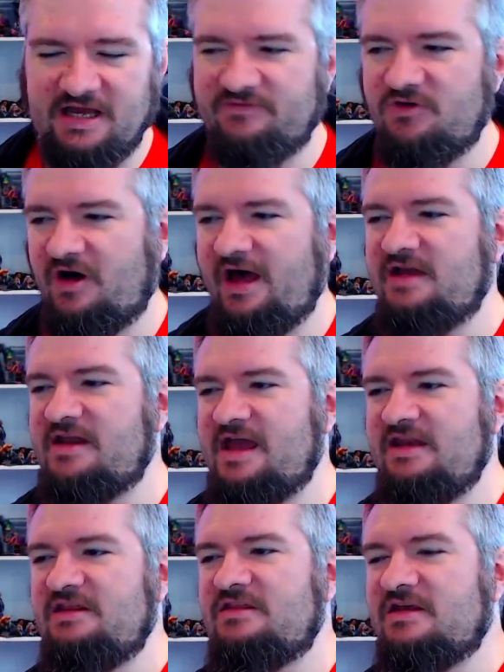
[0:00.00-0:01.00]
I've not had
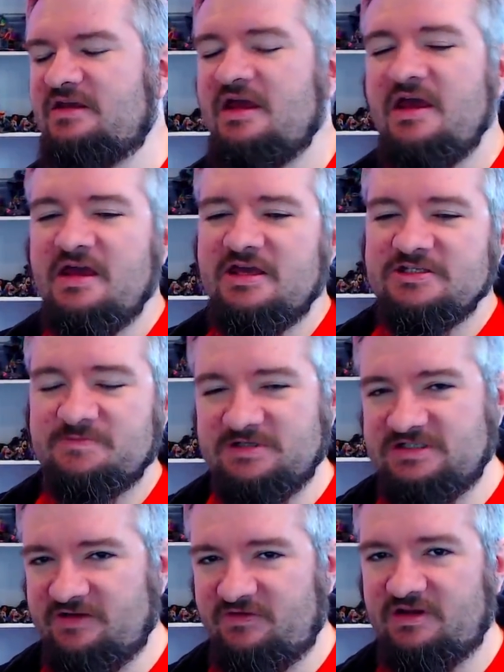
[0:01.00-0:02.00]
anything
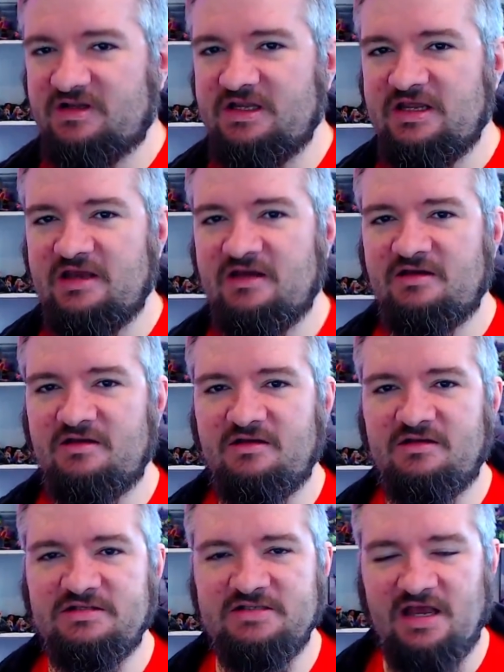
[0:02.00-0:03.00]
specifically
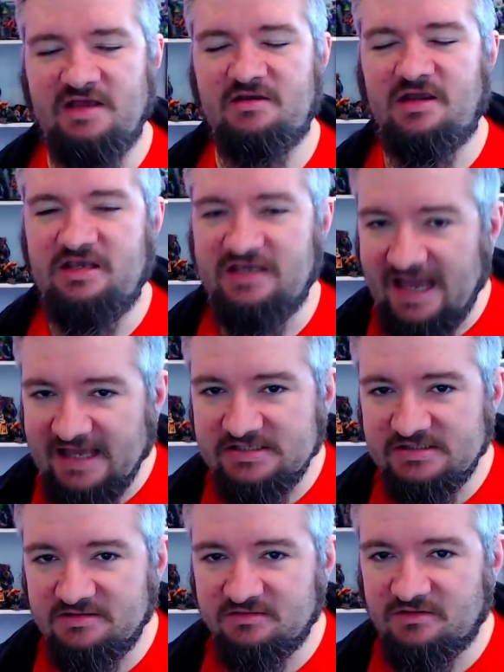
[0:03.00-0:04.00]
saying
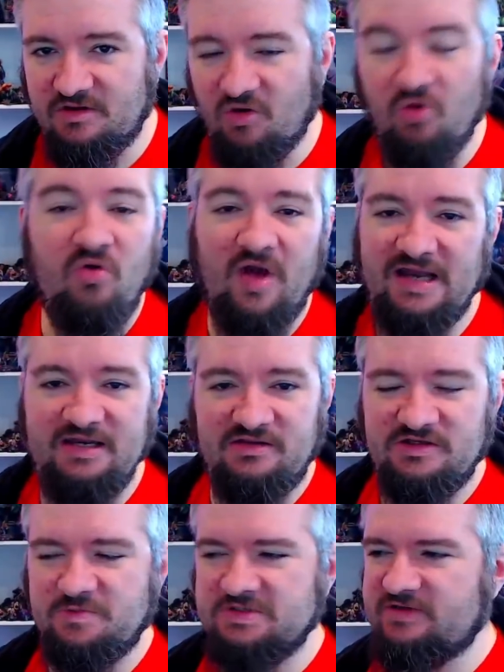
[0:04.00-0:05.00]
yes or
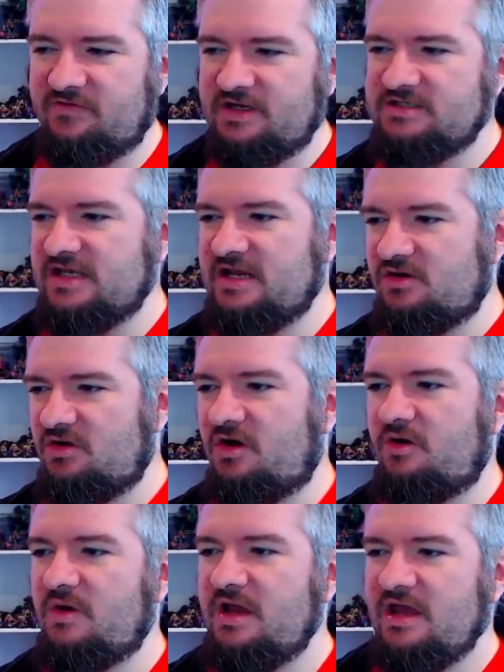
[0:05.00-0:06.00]
anything specifically saying no.